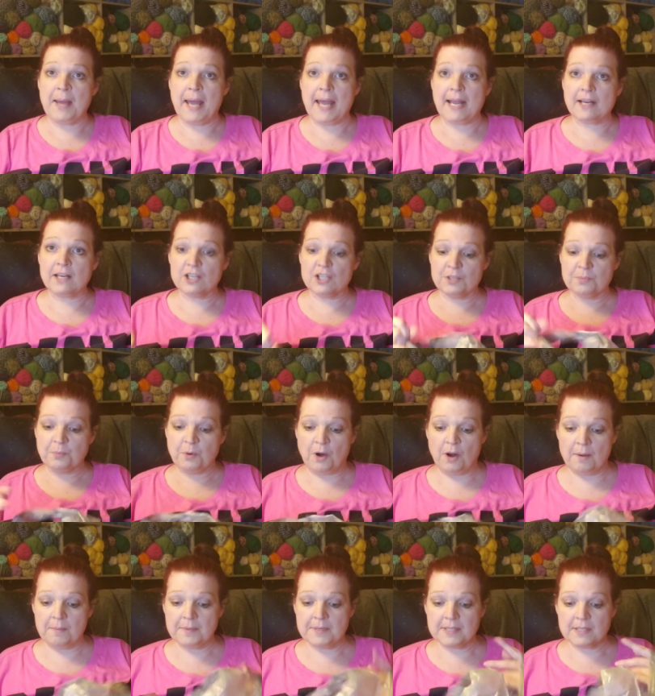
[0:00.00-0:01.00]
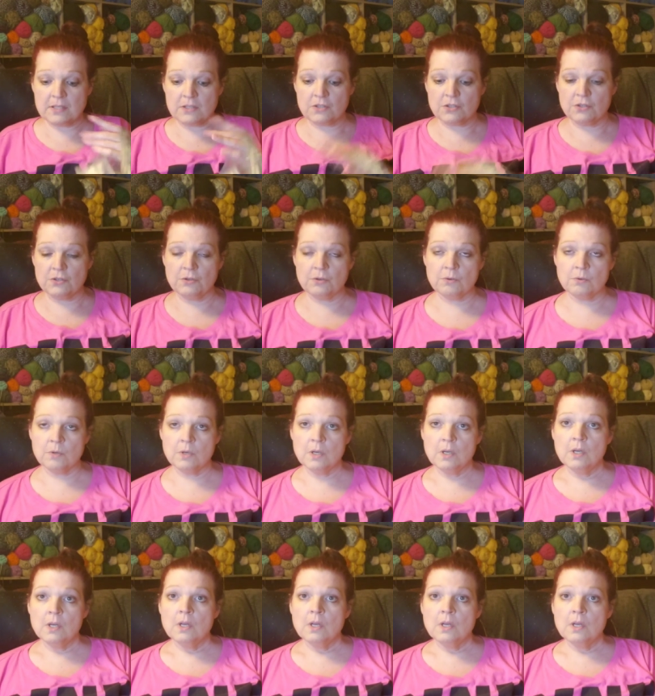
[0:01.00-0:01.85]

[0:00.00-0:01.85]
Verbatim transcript: packaged, promised to